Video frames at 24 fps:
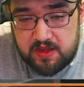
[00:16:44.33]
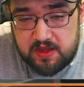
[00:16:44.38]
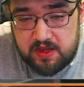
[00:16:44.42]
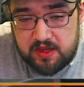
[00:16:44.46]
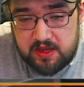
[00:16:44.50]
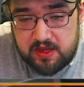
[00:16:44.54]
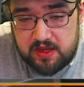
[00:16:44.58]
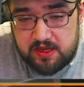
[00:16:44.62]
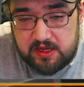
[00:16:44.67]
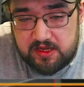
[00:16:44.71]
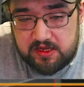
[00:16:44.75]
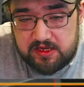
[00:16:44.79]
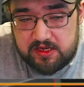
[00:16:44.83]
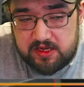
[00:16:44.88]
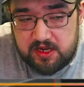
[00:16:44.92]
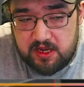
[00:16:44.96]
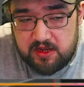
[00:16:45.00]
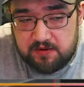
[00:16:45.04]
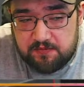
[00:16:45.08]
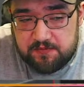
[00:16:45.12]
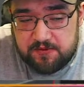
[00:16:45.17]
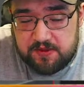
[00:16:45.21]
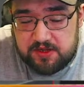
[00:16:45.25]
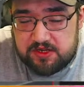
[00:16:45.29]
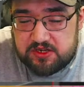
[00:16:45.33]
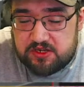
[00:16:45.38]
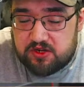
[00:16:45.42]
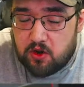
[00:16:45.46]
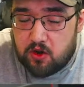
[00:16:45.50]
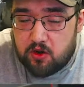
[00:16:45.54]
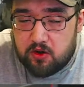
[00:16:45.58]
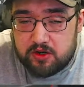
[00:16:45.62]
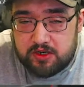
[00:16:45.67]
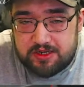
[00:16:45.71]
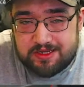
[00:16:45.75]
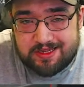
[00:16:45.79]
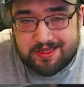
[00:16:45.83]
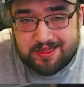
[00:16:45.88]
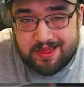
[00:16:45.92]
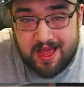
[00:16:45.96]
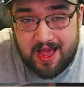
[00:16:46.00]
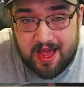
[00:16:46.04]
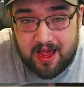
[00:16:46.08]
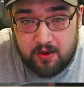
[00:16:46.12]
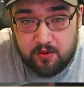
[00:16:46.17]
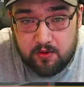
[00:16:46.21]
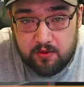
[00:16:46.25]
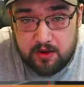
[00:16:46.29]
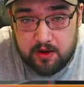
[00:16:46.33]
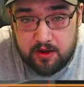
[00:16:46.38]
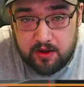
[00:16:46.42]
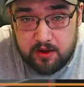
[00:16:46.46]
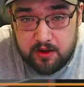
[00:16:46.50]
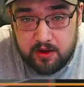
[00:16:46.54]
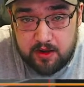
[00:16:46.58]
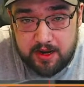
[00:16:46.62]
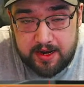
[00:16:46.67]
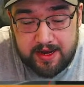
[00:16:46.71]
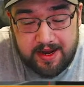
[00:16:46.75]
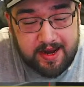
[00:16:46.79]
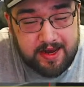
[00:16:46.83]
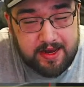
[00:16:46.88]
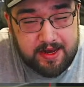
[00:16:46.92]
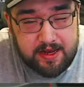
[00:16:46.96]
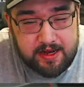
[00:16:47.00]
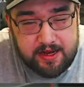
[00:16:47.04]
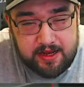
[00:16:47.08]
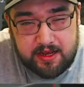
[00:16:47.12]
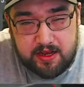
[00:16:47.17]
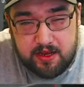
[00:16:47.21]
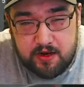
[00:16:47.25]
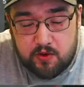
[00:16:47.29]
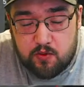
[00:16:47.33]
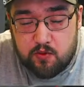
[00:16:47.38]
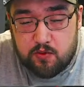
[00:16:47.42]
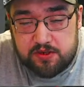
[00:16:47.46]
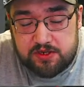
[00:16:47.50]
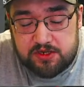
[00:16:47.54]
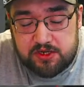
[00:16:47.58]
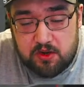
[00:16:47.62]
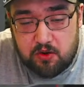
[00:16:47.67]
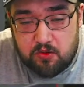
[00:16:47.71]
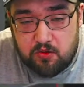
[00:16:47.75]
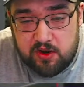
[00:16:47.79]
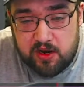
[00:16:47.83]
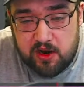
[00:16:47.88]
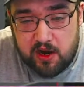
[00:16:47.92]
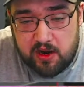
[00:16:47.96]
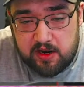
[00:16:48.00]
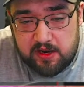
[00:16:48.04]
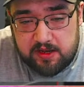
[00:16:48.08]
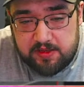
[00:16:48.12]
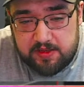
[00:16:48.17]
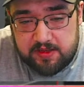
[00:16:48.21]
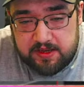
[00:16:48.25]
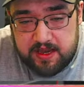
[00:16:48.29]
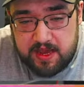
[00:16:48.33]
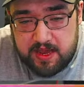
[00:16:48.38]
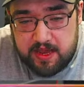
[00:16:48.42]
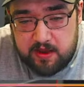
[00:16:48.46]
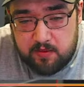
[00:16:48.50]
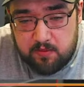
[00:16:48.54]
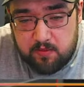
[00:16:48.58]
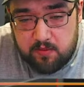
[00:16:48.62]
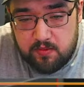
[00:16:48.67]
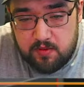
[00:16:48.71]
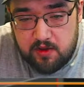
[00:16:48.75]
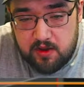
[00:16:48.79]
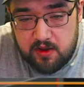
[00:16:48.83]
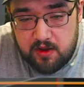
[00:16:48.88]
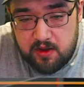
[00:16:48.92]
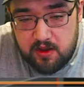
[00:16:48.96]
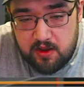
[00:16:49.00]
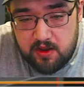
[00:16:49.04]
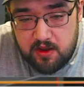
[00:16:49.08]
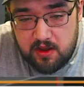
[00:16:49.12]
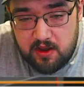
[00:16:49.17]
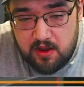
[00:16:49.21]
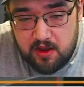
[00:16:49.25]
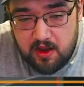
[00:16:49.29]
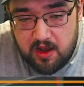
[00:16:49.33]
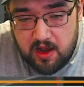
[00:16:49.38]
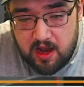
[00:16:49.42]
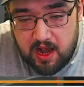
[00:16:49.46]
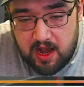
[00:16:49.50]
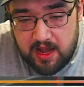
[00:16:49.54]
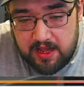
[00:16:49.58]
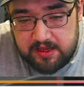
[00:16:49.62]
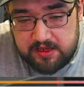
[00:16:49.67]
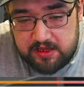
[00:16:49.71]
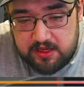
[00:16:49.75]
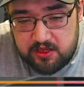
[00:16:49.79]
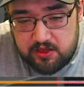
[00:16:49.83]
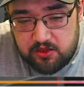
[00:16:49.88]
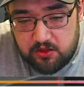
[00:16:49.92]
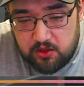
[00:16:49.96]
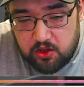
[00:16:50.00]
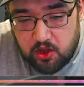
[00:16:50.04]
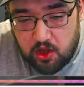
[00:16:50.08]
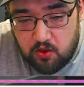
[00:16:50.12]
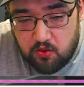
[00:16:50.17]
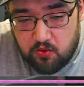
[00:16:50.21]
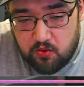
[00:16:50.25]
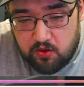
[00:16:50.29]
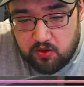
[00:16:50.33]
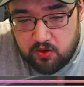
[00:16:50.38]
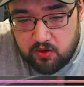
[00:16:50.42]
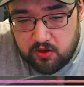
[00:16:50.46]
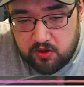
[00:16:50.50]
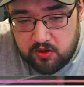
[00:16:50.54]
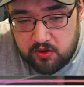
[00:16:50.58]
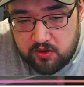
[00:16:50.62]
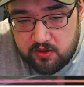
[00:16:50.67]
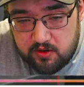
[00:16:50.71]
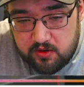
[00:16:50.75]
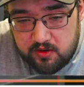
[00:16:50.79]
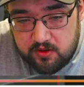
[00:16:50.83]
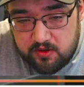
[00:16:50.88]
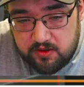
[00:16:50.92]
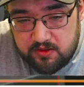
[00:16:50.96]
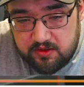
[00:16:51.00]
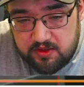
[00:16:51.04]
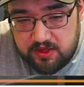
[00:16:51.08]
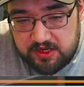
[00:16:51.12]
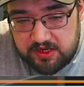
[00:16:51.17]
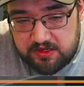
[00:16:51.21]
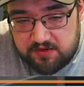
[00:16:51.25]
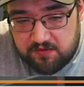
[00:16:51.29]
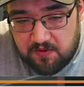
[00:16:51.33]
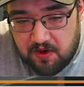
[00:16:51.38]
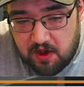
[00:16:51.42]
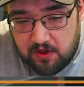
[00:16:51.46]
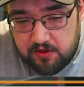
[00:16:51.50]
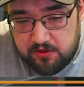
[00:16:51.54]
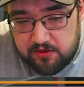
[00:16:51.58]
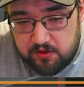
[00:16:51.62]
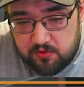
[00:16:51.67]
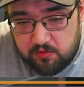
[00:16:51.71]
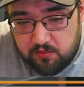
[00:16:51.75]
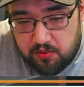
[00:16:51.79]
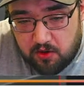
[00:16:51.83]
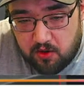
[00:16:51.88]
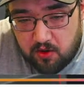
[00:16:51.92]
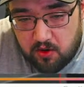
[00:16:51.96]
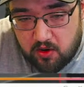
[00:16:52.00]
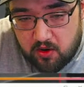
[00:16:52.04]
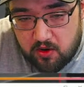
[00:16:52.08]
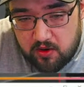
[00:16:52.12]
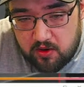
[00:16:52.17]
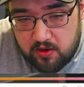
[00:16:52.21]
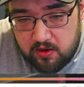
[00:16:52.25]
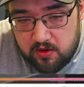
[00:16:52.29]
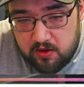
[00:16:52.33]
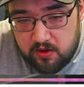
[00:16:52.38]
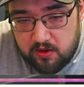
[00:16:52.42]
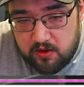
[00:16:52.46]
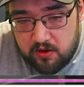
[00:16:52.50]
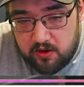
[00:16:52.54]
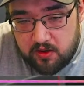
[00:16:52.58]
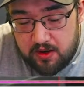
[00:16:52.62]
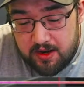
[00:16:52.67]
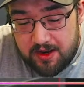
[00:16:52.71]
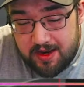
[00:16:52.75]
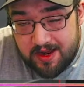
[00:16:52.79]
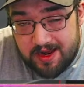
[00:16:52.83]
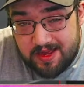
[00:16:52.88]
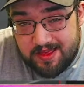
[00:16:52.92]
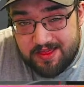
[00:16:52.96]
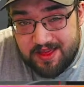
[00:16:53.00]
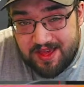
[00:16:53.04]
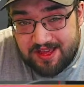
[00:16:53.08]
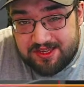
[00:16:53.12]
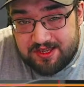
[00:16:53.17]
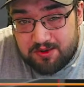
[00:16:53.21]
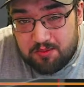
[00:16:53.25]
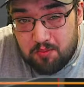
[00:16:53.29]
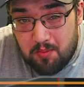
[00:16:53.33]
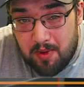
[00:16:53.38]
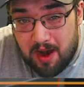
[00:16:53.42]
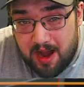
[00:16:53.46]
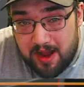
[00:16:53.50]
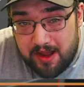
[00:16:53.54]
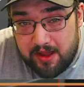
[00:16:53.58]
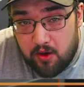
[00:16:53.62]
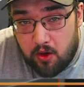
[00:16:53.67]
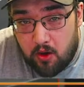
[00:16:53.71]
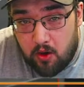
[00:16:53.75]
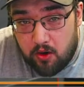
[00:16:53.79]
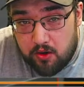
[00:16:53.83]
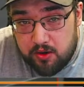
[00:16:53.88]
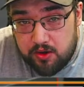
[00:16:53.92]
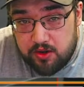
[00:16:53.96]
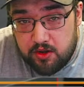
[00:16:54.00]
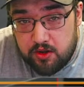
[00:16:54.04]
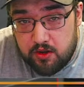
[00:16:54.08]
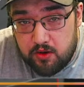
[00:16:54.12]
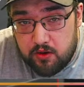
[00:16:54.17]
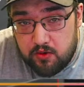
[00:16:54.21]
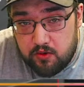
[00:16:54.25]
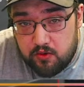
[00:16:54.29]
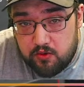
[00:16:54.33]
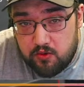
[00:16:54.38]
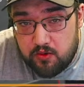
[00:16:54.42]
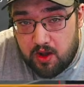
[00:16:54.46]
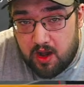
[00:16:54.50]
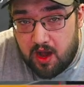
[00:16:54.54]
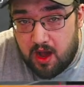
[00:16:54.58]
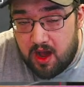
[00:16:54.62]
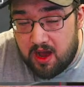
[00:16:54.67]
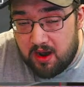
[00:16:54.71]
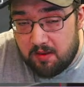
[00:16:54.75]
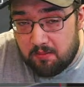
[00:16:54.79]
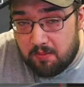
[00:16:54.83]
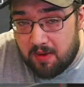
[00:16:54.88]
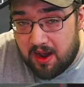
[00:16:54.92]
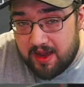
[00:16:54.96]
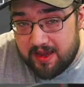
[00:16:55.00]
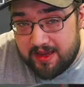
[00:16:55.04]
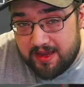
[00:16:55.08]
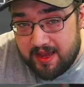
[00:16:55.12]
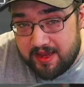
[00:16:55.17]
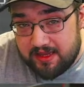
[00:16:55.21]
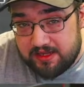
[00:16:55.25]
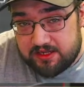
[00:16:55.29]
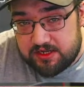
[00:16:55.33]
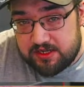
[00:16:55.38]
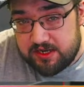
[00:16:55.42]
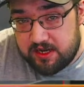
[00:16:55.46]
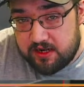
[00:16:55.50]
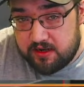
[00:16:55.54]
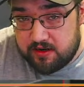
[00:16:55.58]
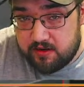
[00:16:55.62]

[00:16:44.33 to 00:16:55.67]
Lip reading: is if the song is loud and I need to hear what's going on in the game, I can lower this volume bar, and that's my audio on my headset.